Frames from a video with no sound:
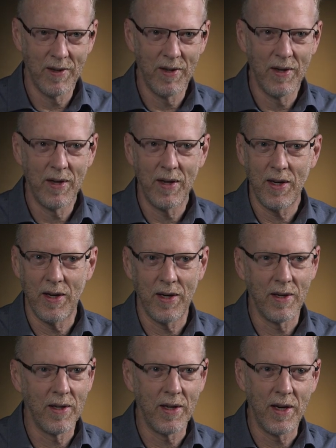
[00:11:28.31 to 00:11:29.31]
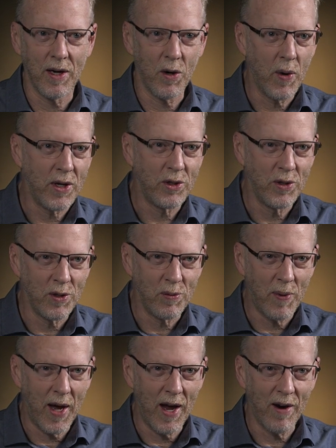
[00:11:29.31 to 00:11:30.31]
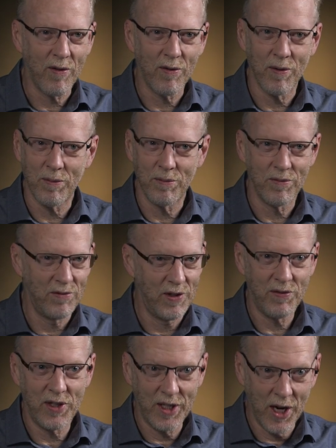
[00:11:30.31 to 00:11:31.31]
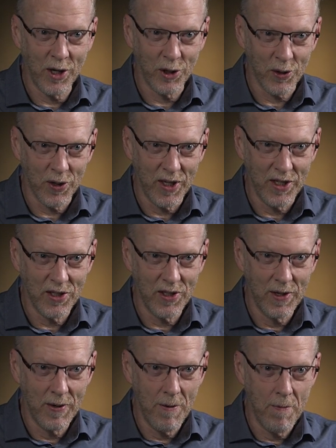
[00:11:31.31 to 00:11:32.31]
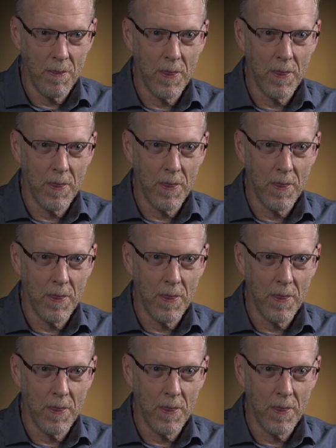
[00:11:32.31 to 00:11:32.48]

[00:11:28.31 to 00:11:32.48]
mm-hmm. and get questions back from 50 countries, right.